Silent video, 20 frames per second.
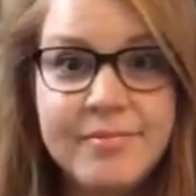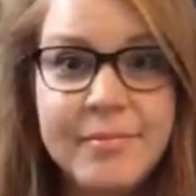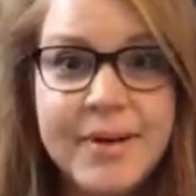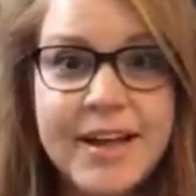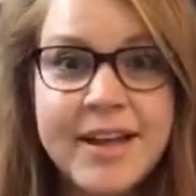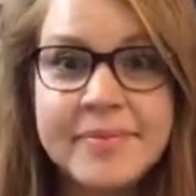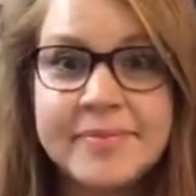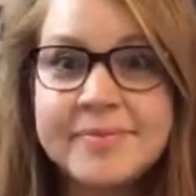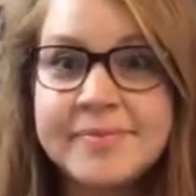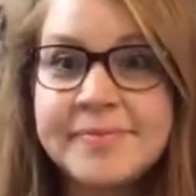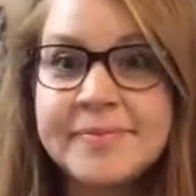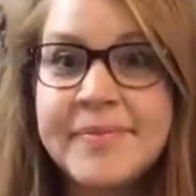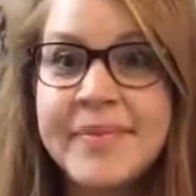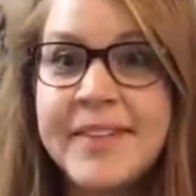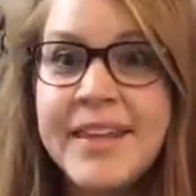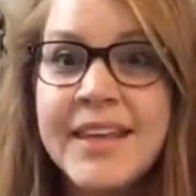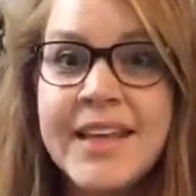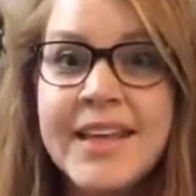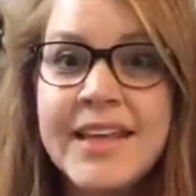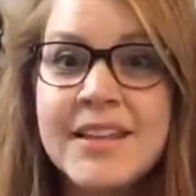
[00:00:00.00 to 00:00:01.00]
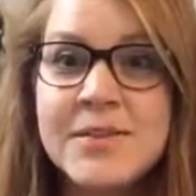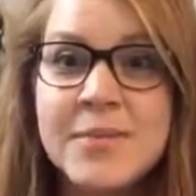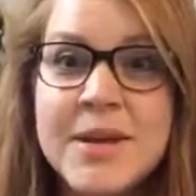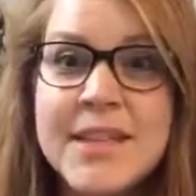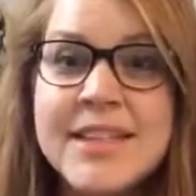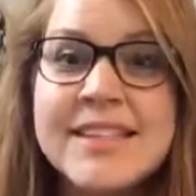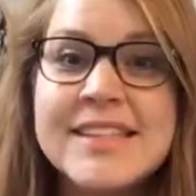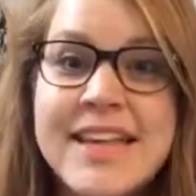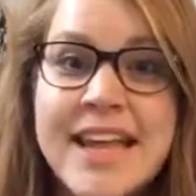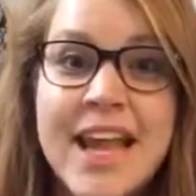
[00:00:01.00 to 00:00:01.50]
But it's
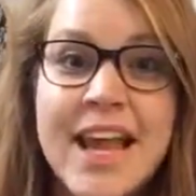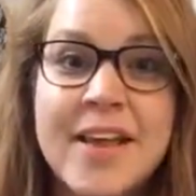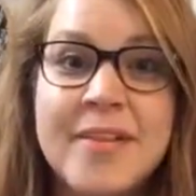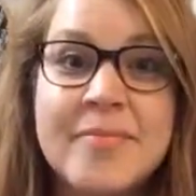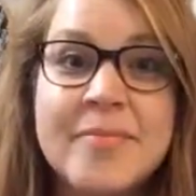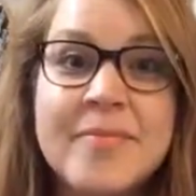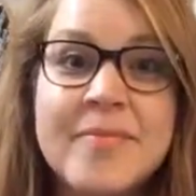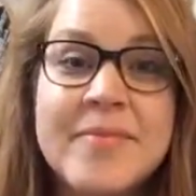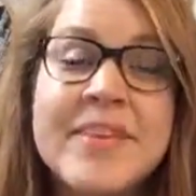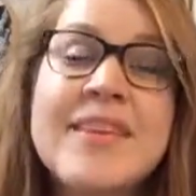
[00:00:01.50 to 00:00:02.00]
Wednesday,